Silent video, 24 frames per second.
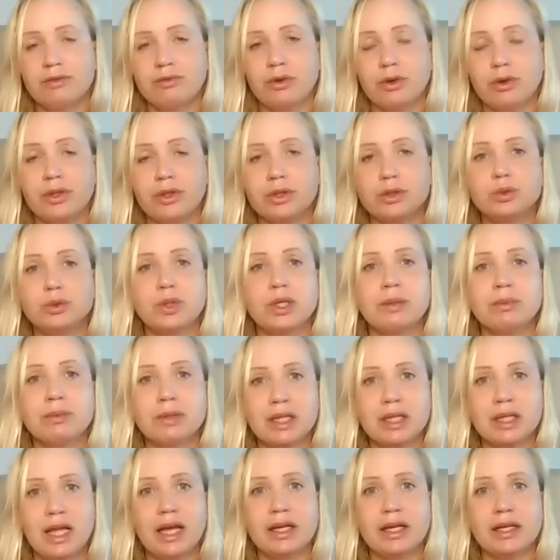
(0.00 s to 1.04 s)
for the dream
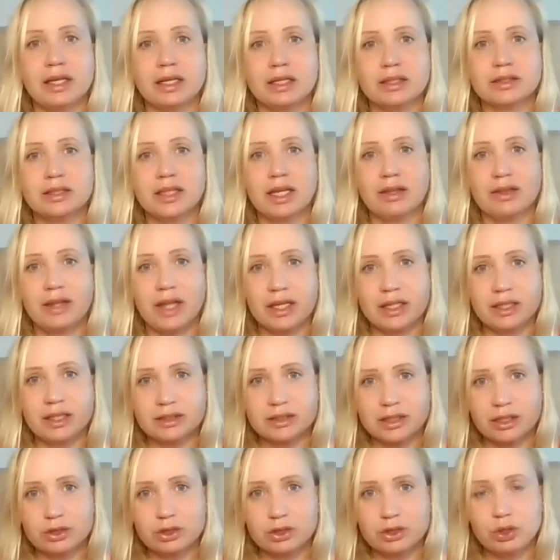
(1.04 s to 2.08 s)
client, and that
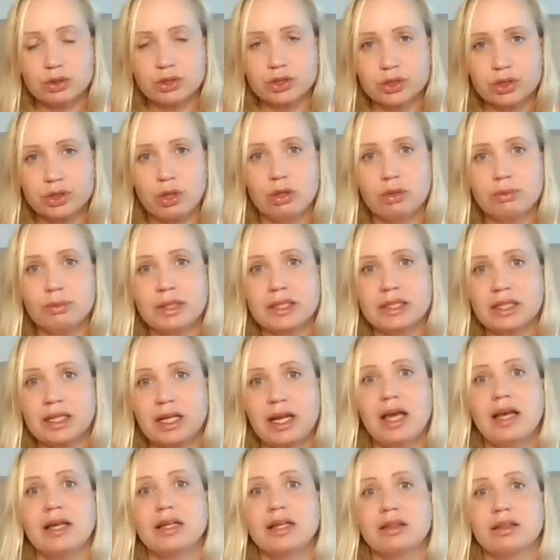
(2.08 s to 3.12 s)
is your soulmate
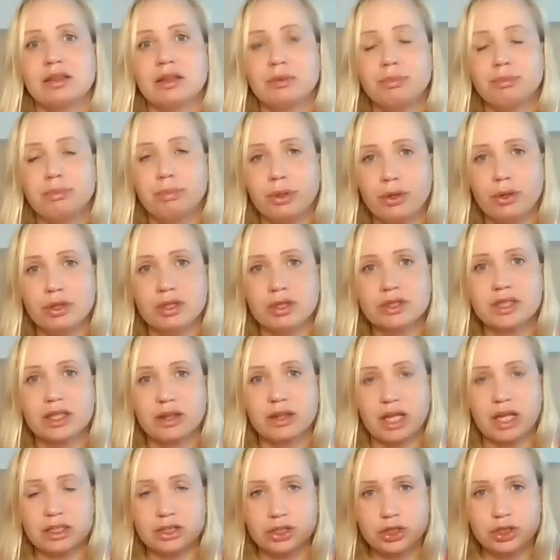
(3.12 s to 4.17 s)
client, the
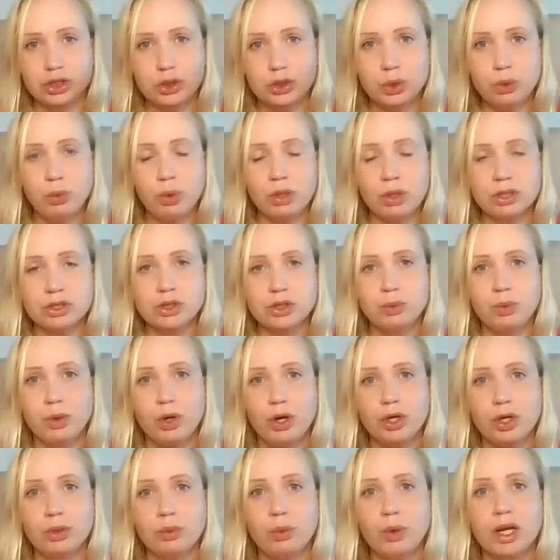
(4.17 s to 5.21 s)
person that you want to
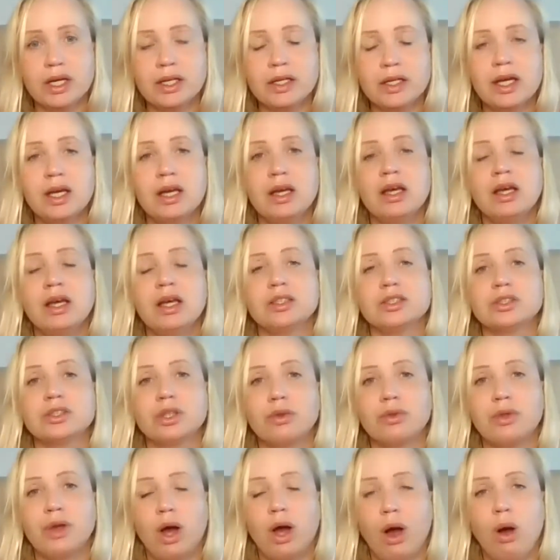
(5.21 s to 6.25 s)
work with.
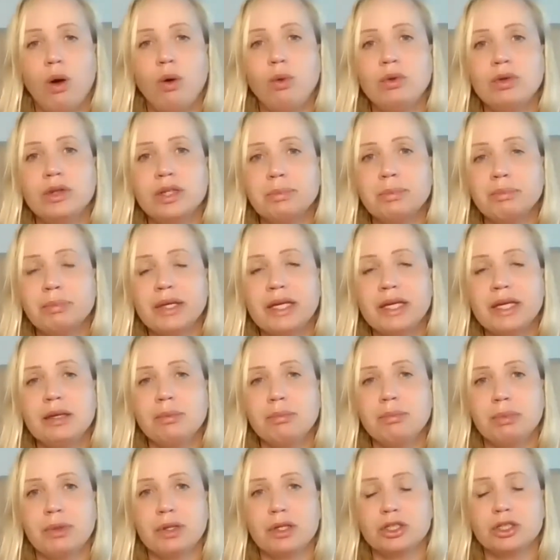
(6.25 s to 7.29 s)
So the only
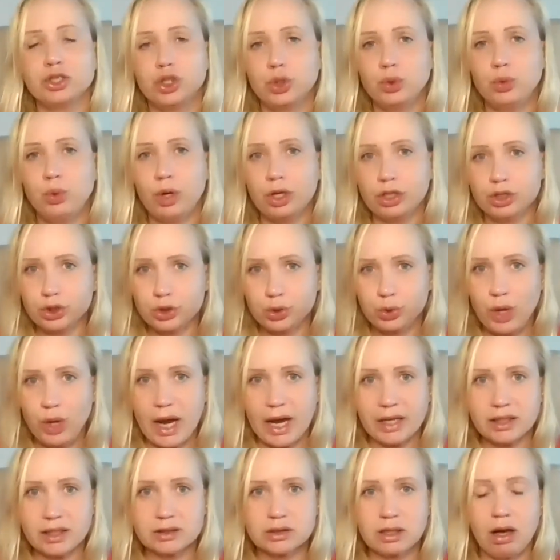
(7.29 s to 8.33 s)
people you
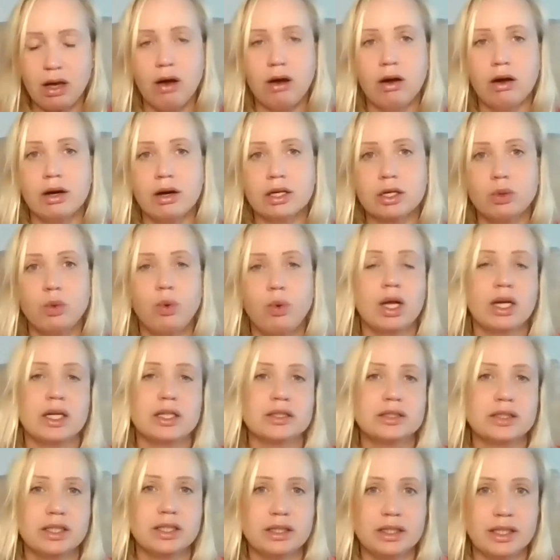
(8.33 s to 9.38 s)
attract are
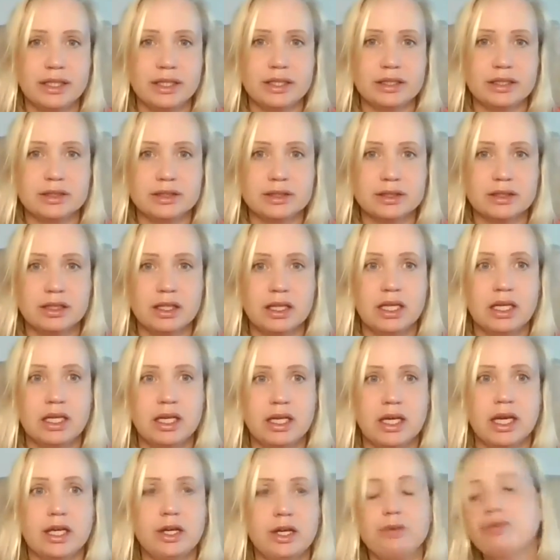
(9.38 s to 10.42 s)
quality leads.
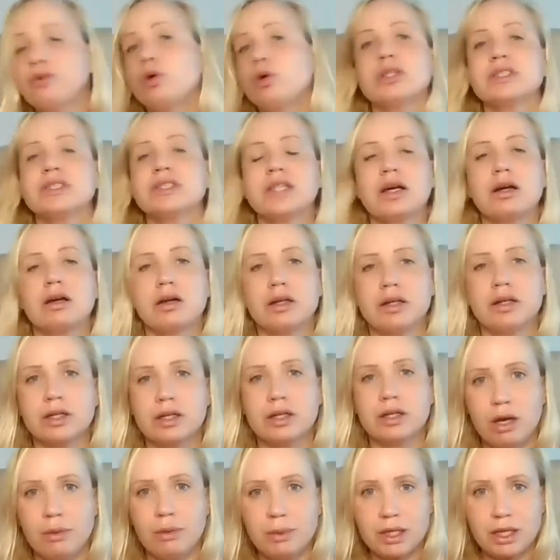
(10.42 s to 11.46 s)
And of course, there are going to
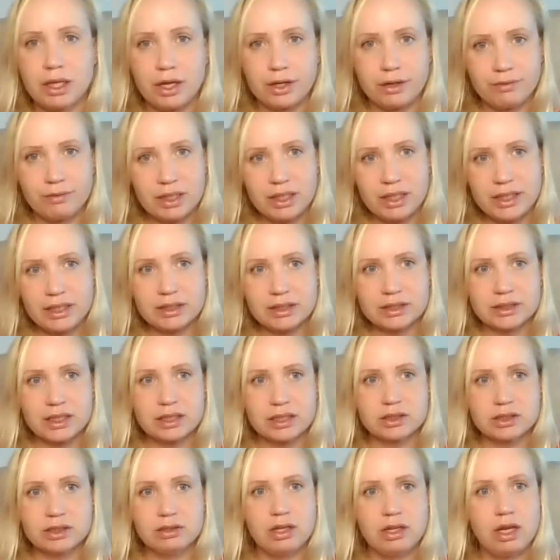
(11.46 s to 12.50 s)
come a lot of leads.
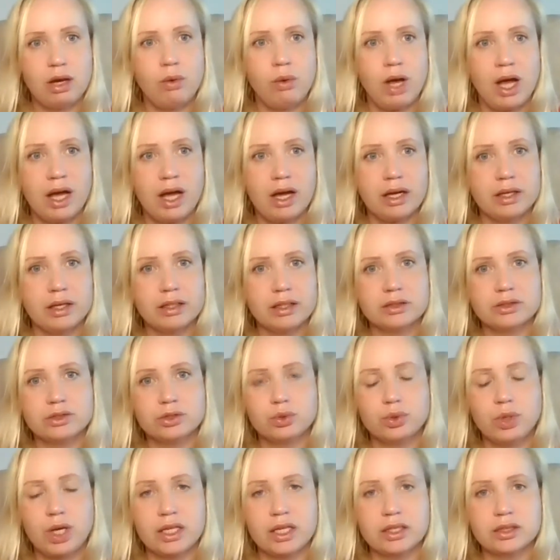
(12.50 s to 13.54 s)
As you know, I
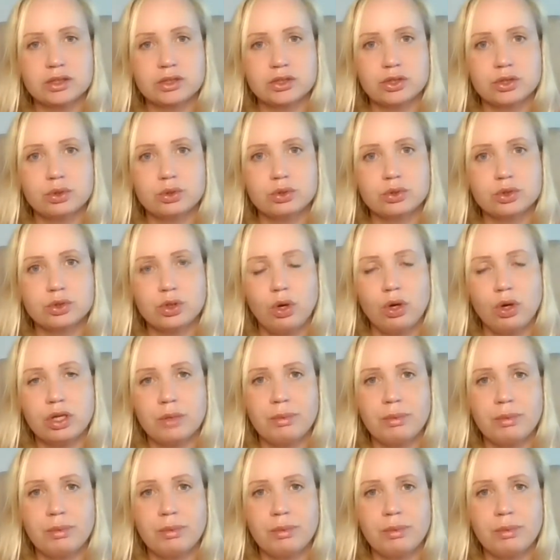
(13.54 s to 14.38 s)
try to talk